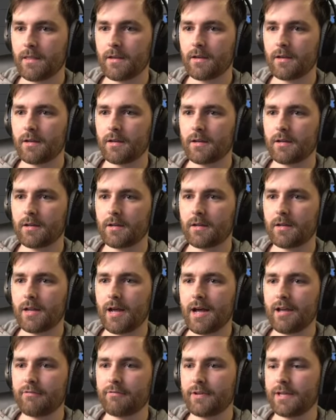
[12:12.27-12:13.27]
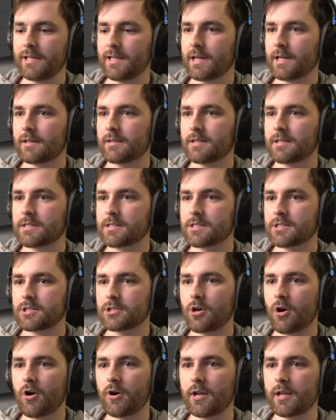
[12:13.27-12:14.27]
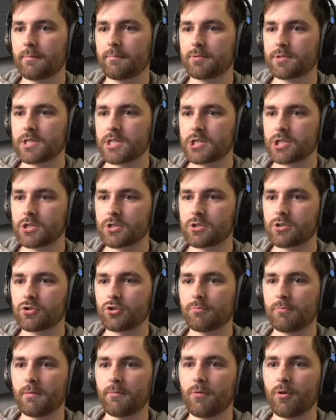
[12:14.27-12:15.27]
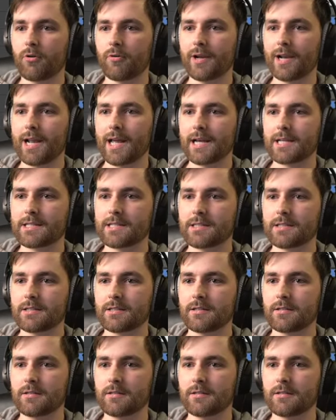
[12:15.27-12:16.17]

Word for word: And I feel like this starting position should be more relaxed.